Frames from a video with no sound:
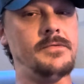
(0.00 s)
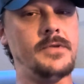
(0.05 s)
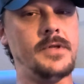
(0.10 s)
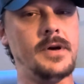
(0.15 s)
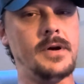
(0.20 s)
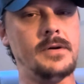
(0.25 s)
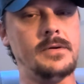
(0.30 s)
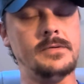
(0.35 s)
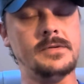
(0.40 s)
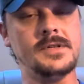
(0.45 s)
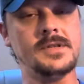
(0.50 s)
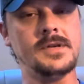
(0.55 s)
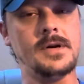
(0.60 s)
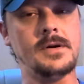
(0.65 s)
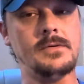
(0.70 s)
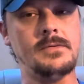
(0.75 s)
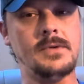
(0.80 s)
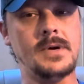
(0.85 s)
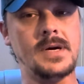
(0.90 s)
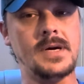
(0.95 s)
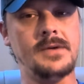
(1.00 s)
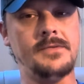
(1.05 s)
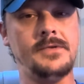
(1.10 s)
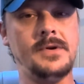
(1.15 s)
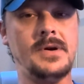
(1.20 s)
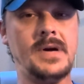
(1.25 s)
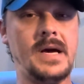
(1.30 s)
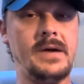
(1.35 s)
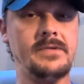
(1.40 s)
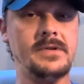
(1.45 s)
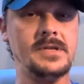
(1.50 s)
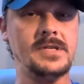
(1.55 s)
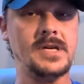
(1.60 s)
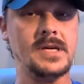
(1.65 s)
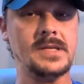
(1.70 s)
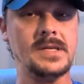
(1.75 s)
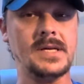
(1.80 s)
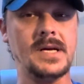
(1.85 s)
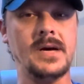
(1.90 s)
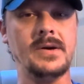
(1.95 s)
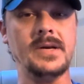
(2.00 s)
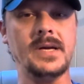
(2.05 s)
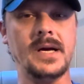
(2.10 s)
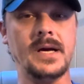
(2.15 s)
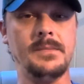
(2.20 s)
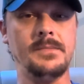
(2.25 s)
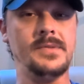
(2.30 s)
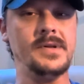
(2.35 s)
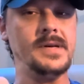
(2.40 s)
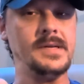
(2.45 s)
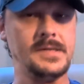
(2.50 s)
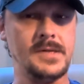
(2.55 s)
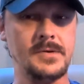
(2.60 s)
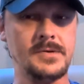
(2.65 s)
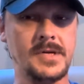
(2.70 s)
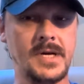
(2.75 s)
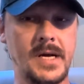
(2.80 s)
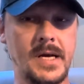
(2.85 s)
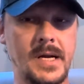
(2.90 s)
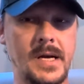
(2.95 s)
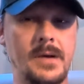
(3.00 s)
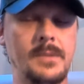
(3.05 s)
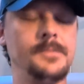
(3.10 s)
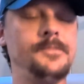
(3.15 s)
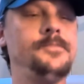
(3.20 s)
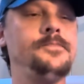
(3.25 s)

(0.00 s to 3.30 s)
though, so if you haven't checked it out yet, please go check it out.